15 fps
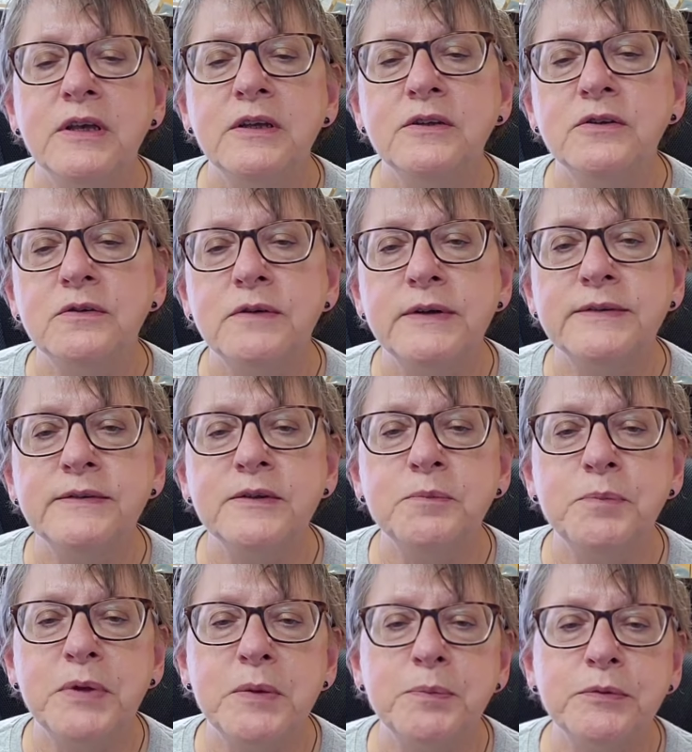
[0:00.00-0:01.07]

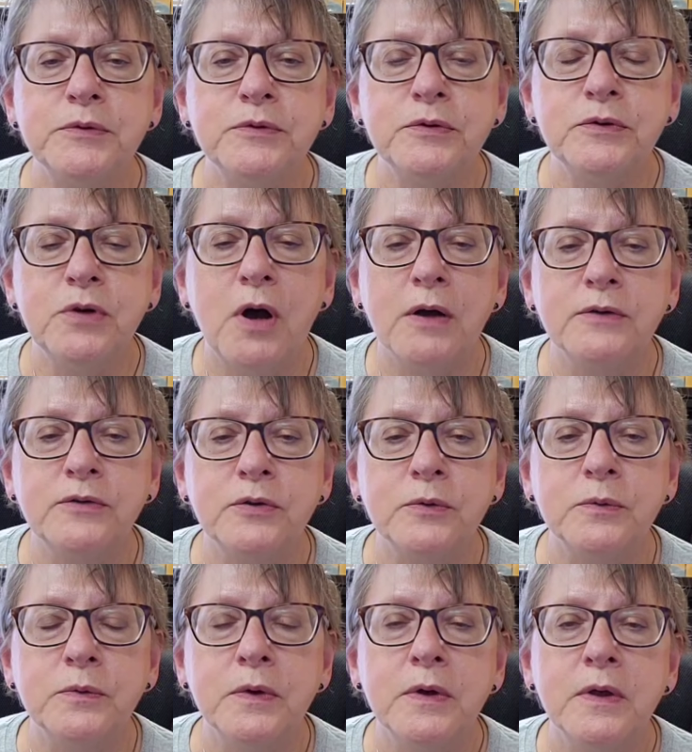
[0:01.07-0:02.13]
interested people to talk
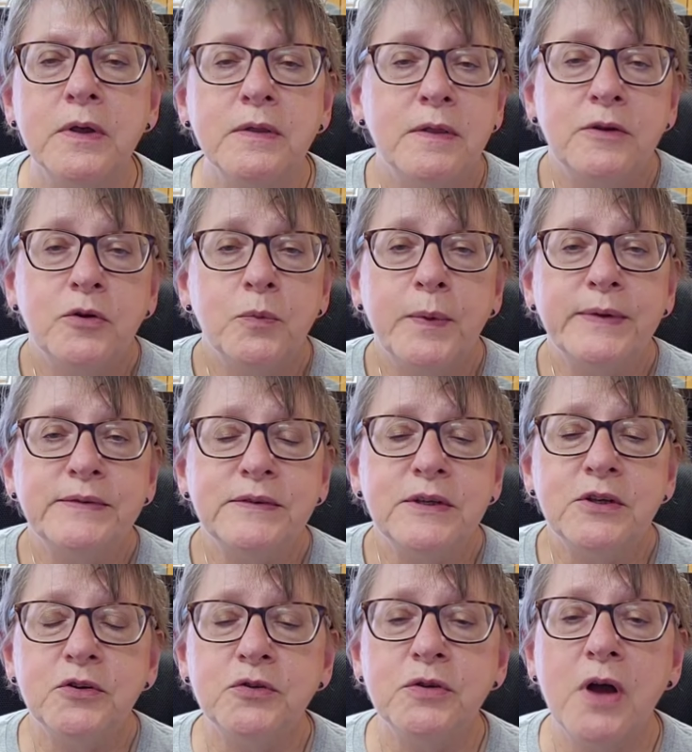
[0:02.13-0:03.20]
to, then you're
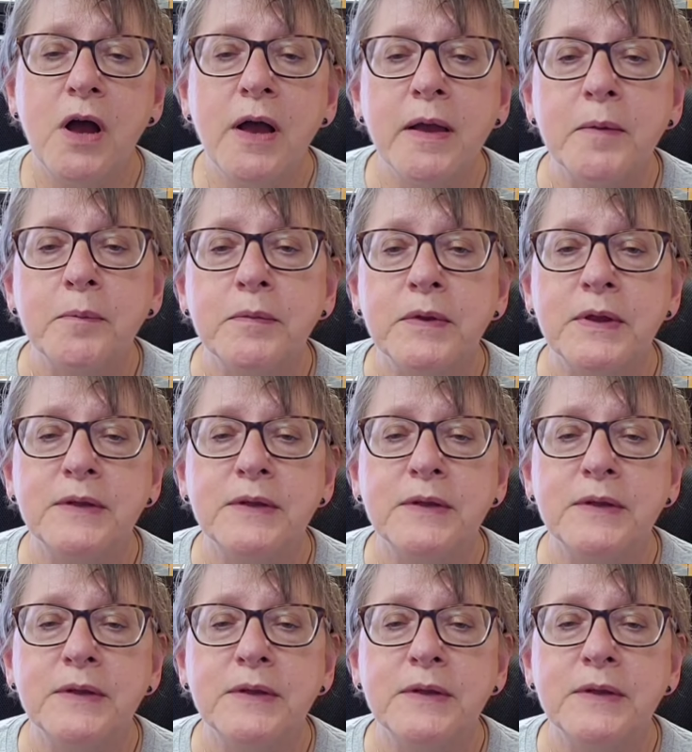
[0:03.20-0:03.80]
wasting your time.